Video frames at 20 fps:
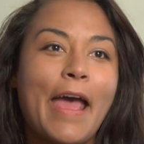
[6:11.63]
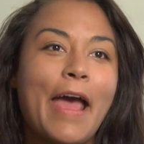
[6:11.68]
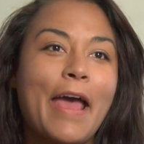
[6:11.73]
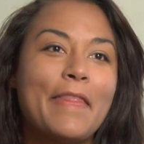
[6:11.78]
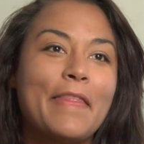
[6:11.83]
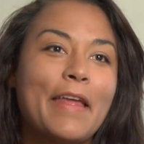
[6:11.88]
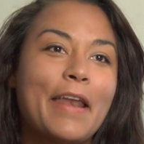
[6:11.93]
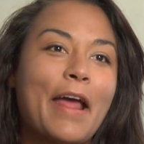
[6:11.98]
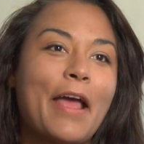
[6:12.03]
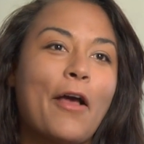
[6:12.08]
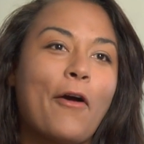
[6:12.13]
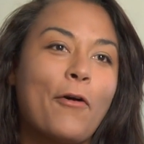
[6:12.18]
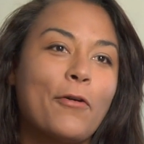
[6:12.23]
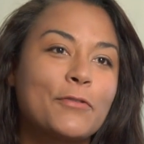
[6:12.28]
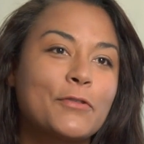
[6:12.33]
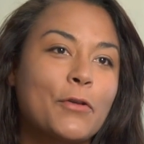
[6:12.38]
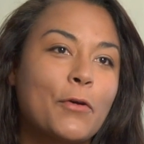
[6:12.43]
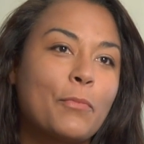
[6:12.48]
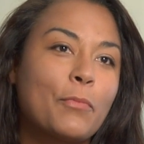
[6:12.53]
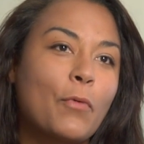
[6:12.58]
And then I
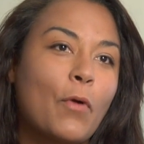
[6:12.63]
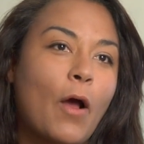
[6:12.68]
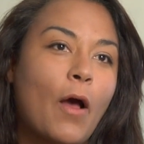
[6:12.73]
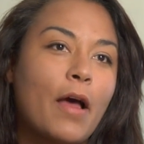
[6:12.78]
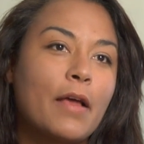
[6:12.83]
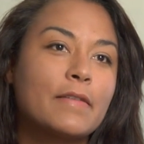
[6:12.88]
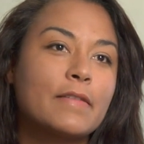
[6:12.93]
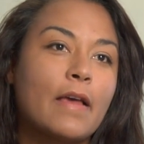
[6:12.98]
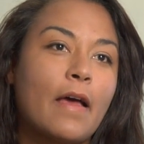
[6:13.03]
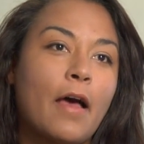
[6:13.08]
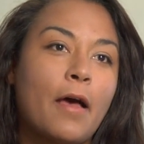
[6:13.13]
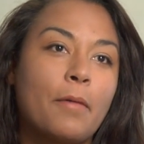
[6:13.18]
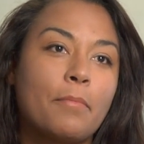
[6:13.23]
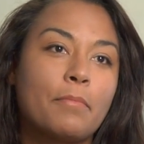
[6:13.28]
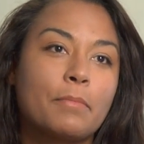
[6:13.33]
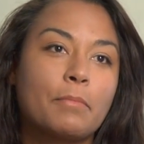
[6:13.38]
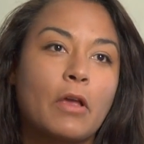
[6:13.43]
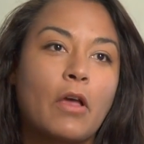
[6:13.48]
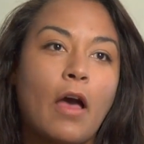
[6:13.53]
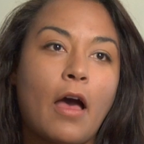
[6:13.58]
also brought
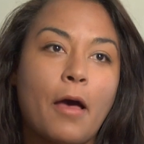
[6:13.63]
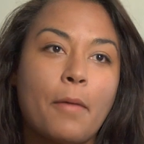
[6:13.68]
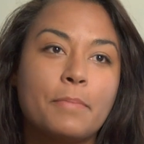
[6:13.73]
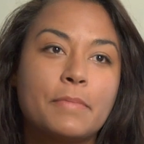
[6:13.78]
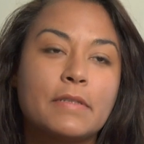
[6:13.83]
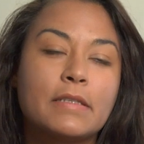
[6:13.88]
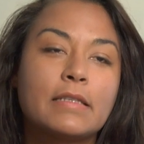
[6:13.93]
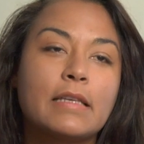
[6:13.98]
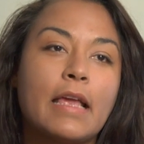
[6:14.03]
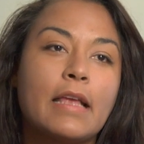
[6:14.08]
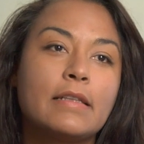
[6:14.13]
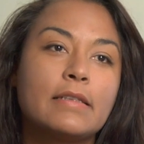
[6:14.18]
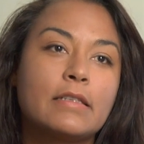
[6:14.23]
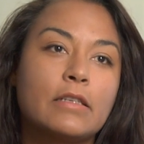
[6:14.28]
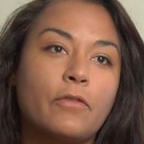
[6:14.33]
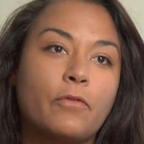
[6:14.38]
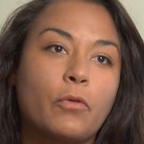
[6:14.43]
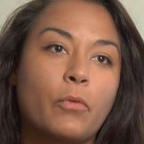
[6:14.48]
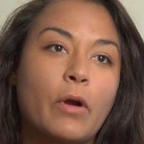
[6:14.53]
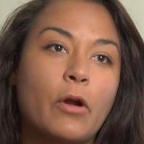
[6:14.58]
cups and
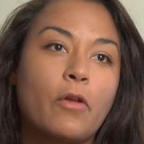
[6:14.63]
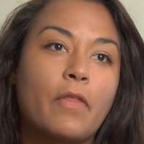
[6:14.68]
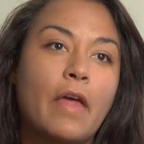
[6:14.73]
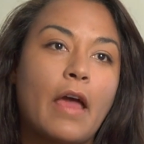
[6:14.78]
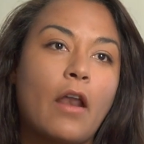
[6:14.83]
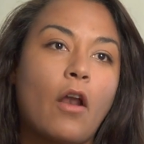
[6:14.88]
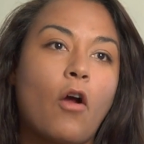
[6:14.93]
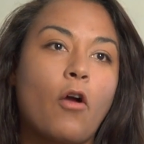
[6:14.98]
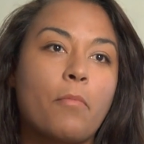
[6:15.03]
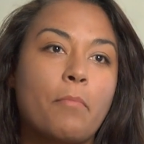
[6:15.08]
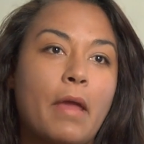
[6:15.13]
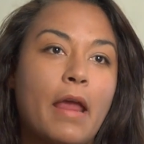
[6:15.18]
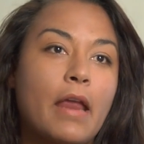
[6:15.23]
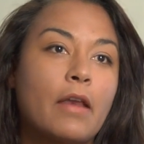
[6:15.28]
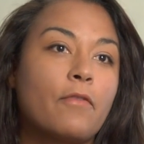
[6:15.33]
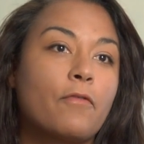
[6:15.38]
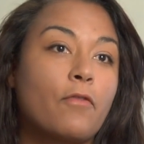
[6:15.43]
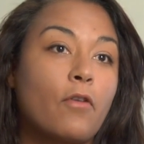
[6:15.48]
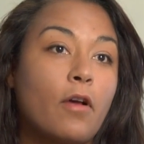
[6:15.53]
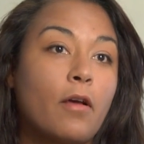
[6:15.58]
silverware that are
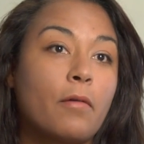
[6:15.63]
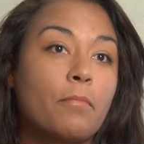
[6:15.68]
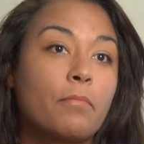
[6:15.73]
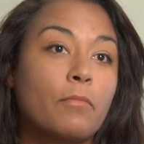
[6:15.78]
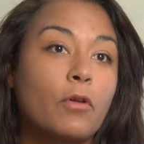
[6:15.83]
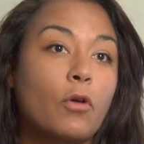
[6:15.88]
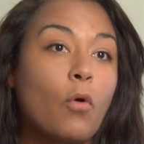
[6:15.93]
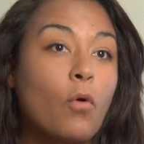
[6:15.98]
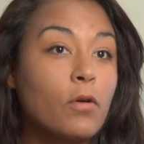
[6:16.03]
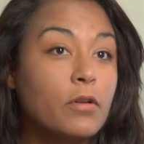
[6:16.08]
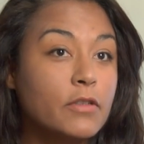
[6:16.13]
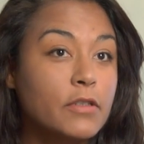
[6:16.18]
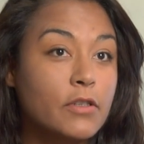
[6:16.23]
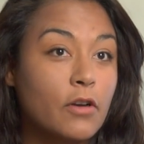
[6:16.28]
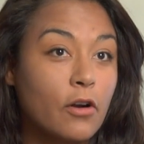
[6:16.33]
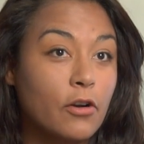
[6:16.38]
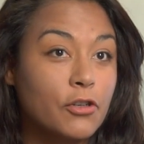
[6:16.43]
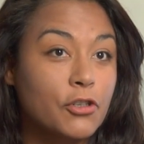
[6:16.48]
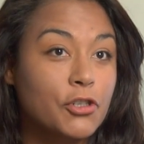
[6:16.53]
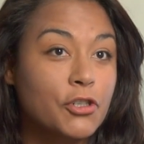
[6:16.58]
made from
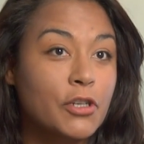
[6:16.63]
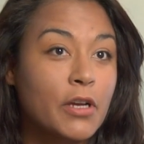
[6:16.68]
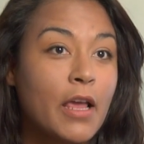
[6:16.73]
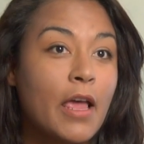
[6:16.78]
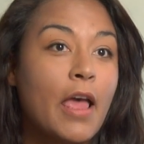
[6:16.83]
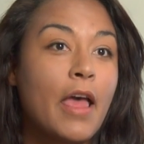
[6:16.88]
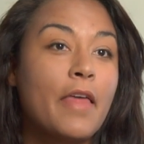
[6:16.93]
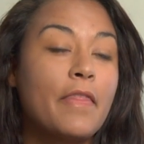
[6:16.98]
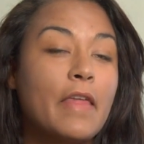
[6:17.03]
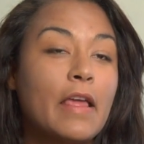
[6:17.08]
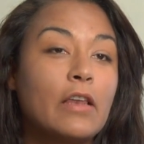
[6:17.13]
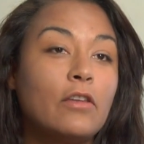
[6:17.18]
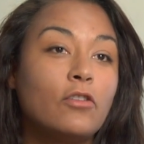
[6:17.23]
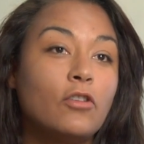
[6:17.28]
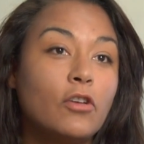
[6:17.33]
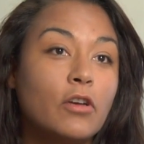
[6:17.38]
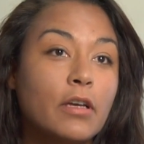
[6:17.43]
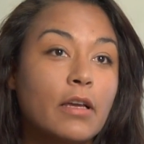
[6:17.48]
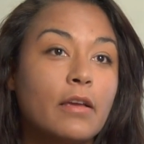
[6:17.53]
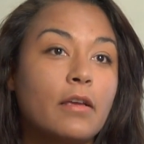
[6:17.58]
cornstarch. They
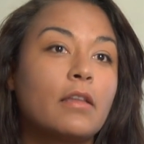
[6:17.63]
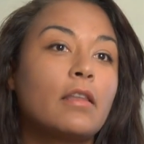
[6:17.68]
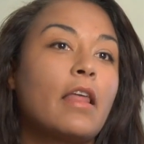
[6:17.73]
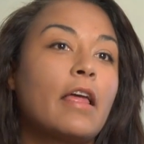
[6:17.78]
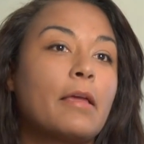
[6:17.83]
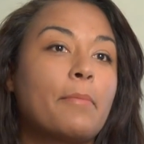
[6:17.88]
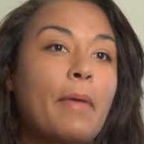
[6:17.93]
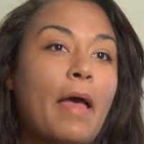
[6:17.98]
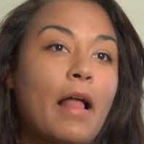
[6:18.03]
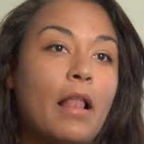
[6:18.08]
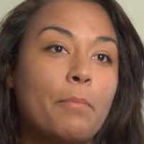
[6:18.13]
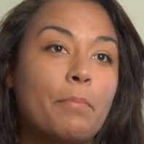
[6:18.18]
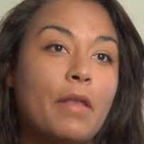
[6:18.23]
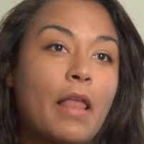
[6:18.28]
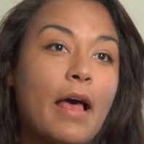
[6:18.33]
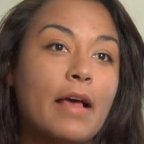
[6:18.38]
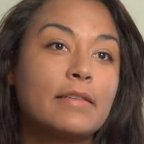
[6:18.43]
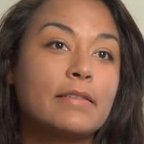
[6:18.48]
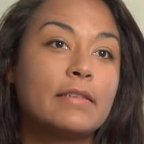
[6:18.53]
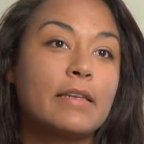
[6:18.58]
look like
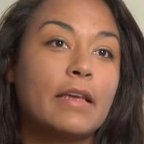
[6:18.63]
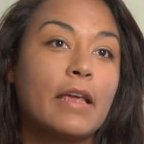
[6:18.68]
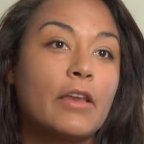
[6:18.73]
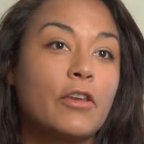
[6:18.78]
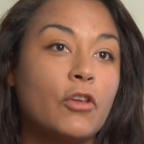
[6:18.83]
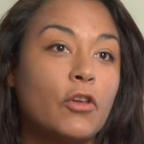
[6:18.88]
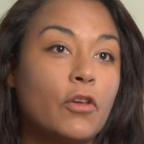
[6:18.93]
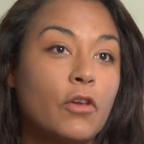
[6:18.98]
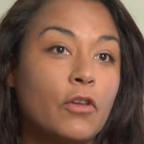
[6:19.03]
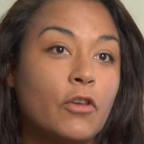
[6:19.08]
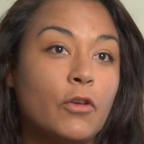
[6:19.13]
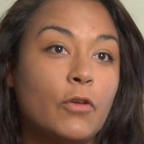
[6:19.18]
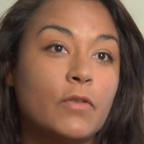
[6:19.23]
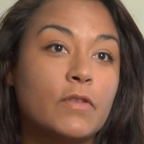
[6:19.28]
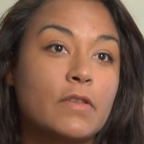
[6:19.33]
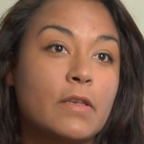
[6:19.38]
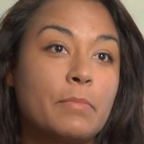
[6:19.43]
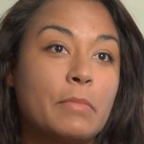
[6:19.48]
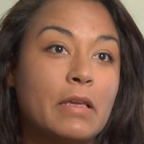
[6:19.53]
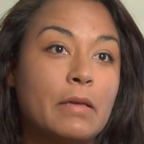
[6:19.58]
plastic, and you can
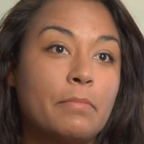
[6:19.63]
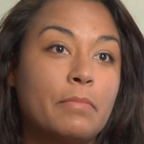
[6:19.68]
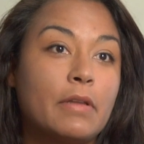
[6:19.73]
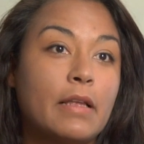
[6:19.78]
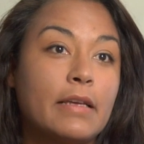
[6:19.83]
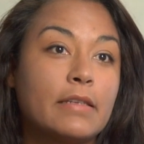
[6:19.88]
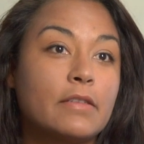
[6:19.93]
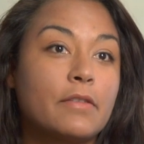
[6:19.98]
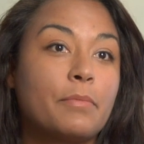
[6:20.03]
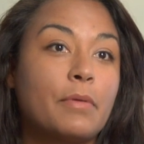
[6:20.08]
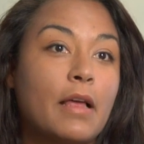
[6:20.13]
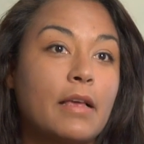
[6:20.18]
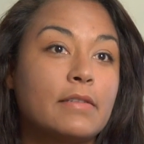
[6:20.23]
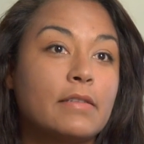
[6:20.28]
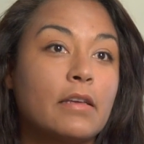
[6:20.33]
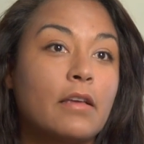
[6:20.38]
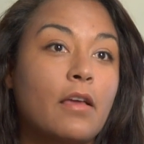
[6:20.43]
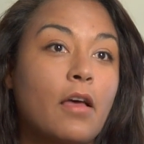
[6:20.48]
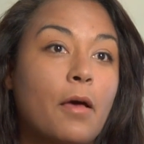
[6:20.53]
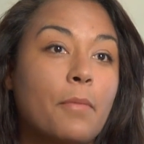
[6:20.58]
use them in place of
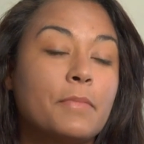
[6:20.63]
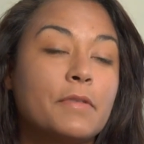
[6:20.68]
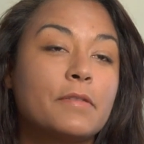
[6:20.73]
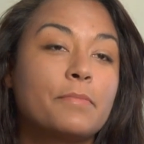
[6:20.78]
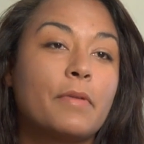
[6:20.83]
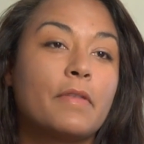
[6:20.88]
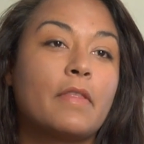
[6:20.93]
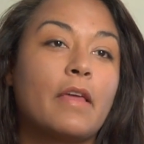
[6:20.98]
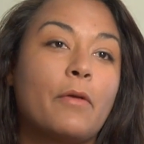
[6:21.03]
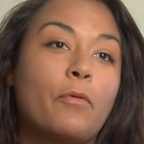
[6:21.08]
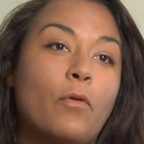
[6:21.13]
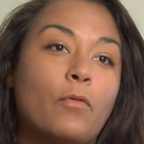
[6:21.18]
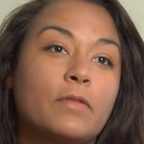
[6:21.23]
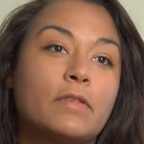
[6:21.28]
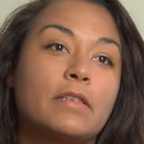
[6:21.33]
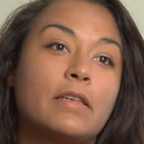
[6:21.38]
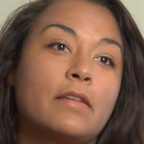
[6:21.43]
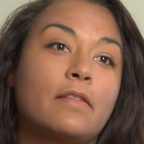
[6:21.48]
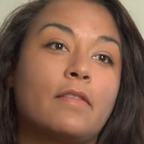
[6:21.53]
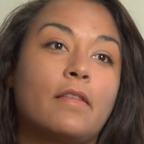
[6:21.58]
plastic cups, but they won't
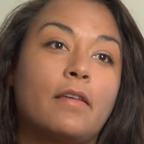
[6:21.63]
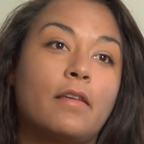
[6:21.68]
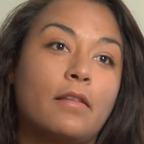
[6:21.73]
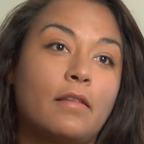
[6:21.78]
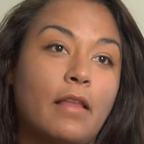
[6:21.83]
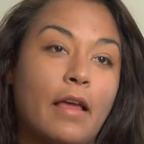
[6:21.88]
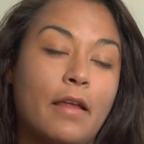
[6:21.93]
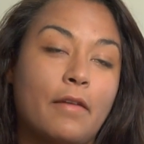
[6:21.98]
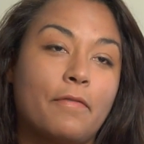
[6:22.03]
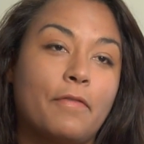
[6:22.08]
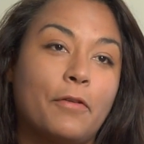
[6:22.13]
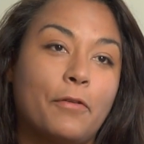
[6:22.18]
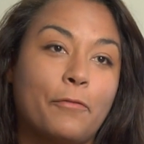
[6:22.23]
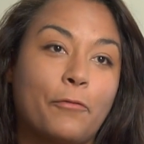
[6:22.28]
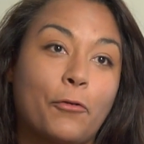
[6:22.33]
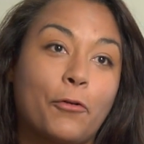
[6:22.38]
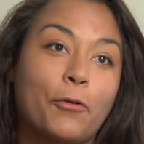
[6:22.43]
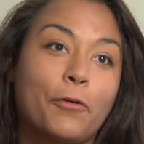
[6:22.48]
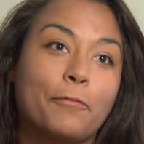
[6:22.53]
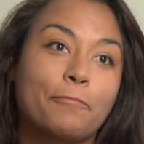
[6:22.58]
sit in the landfill
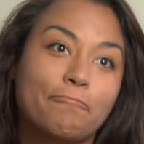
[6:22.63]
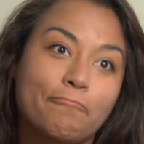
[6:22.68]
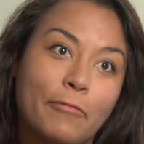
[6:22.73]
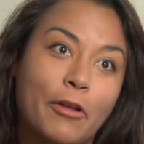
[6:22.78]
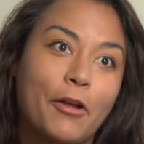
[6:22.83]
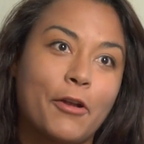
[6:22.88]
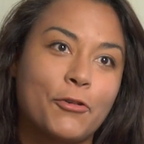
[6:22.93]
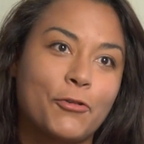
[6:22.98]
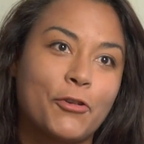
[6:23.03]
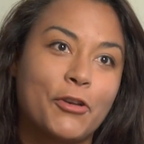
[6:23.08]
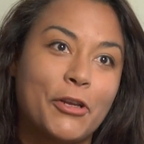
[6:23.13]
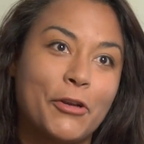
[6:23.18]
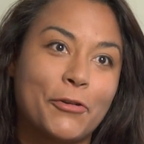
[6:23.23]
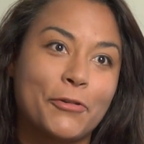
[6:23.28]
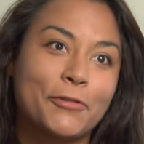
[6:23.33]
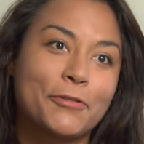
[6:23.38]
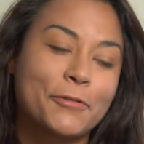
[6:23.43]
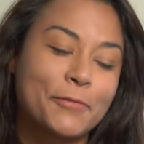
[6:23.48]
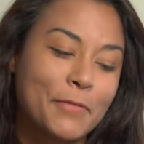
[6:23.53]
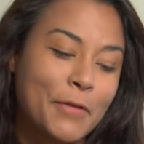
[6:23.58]
for 100
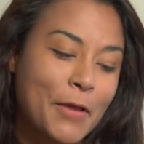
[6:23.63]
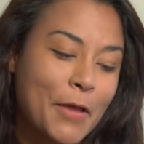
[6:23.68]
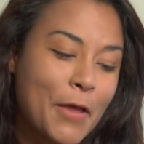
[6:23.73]
years.